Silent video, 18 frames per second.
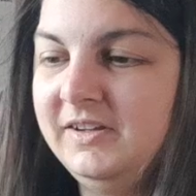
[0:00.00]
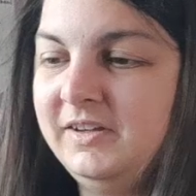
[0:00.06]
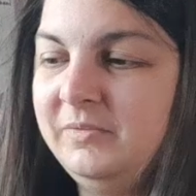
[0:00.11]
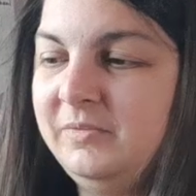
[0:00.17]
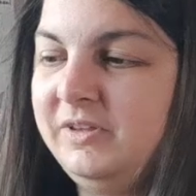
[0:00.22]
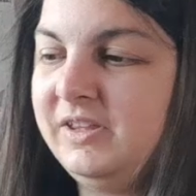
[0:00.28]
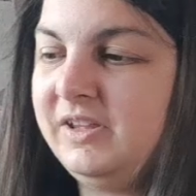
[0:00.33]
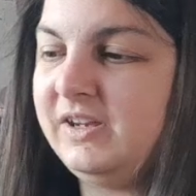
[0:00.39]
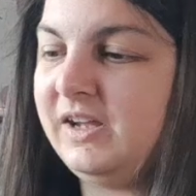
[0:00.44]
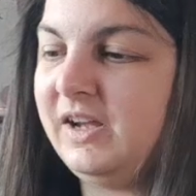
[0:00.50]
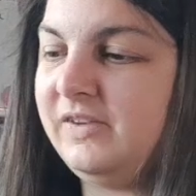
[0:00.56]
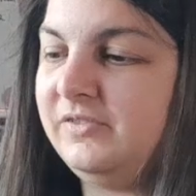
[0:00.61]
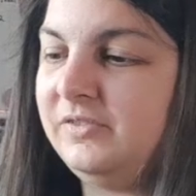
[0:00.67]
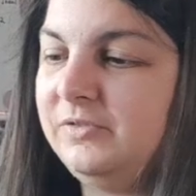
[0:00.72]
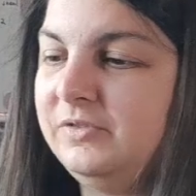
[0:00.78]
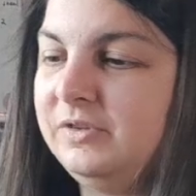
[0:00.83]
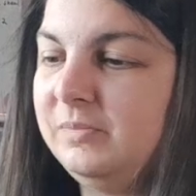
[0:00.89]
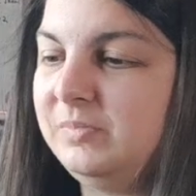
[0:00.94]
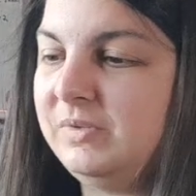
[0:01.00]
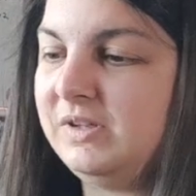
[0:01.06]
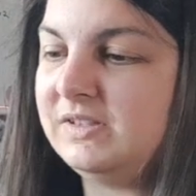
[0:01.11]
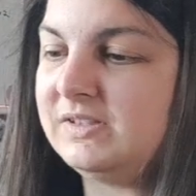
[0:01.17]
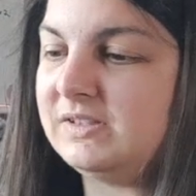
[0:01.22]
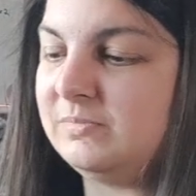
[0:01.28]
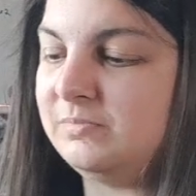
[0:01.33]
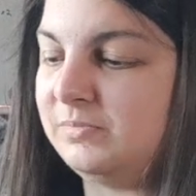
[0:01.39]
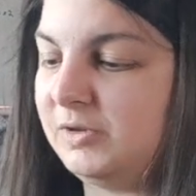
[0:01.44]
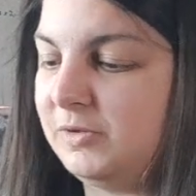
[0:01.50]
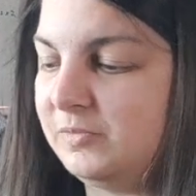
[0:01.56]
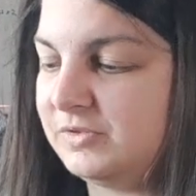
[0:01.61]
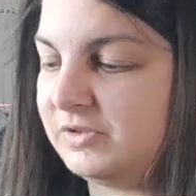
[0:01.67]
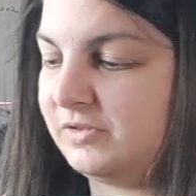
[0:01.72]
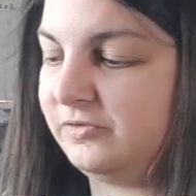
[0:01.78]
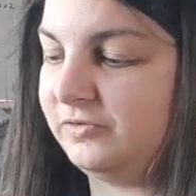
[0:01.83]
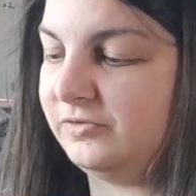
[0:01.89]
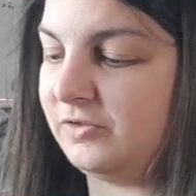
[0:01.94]
and we then have all the bits and
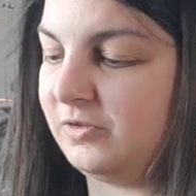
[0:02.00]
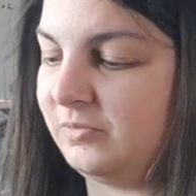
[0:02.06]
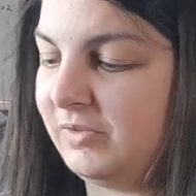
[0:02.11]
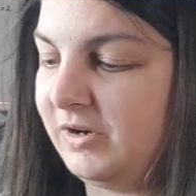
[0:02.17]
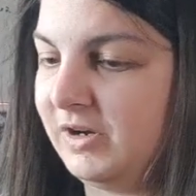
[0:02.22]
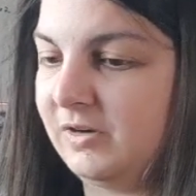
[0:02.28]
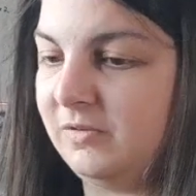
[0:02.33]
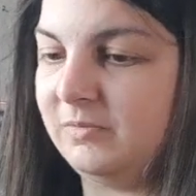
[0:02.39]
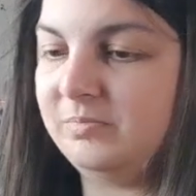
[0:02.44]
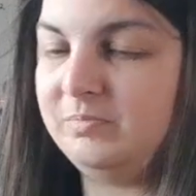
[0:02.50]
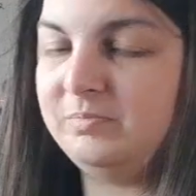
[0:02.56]
bobs from our